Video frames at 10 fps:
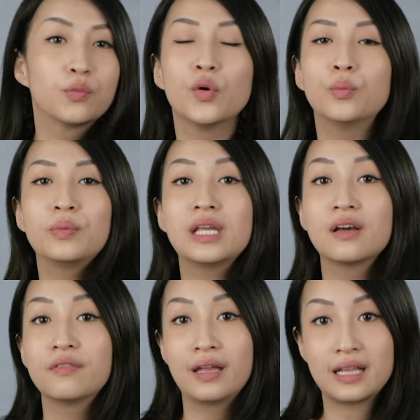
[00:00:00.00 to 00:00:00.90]
won't be
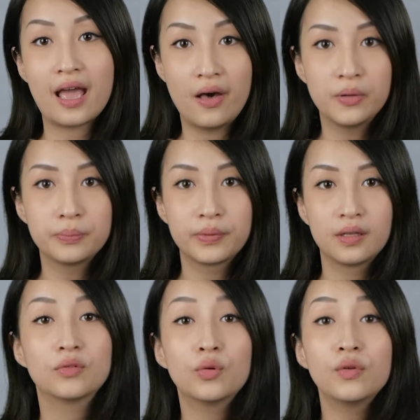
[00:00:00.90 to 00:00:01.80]
of any help.
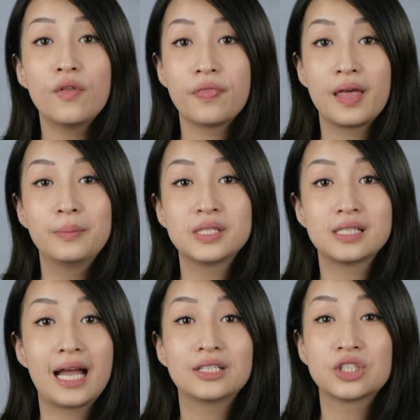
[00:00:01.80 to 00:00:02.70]
The rule of thumb is
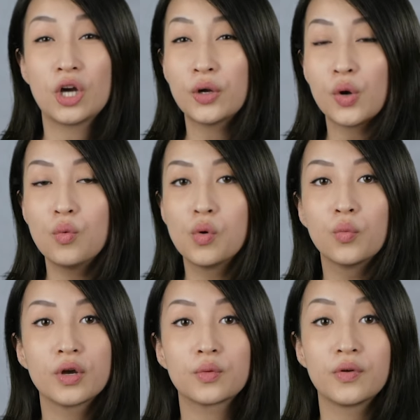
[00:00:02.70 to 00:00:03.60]
that charcoal won't
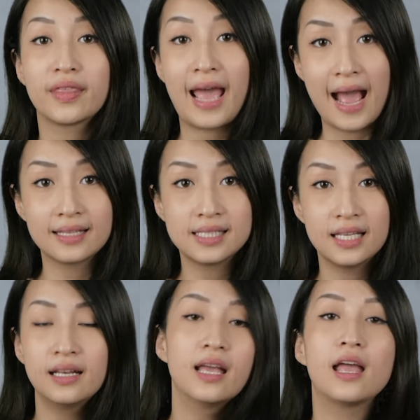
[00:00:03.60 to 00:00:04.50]
work with
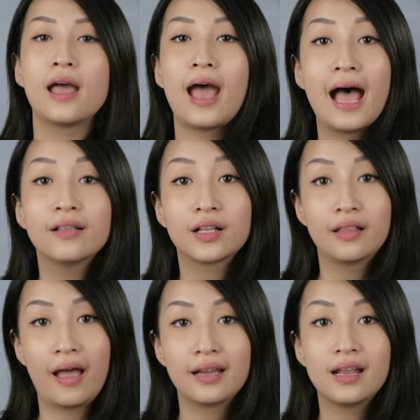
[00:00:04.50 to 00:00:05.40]
acid,
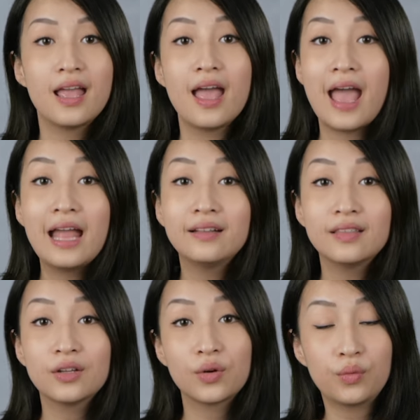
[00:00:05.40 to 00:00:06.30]
alkaline,
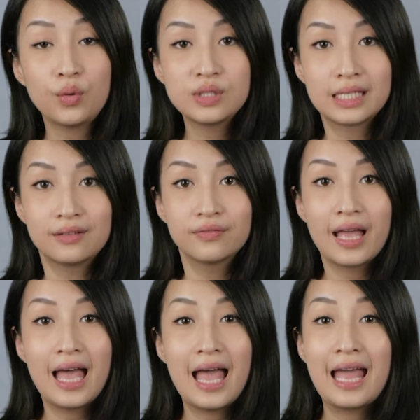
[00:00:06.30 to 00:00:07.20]
anything corrosive,
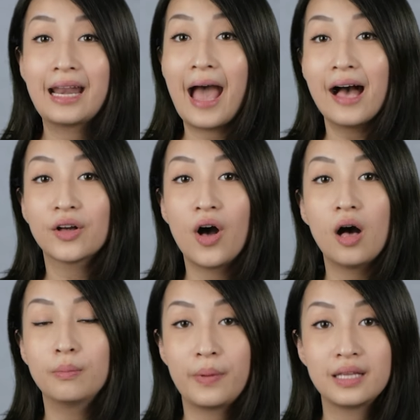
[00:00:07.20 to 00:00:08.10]
and
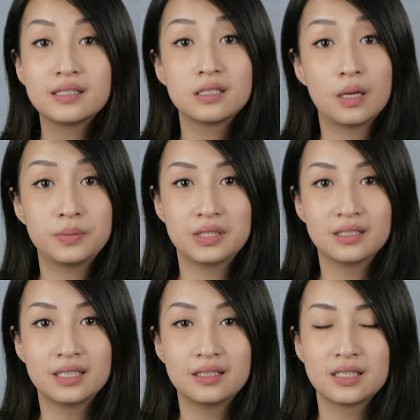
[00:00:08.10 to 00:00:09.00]
alcohol-based
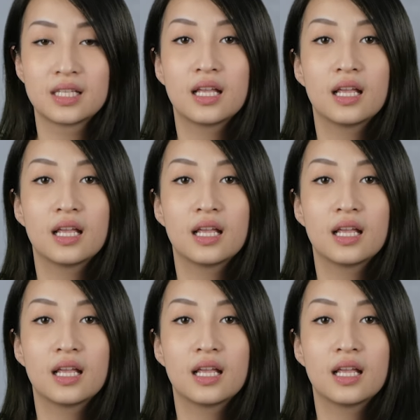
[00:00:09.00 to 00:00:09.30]
substances.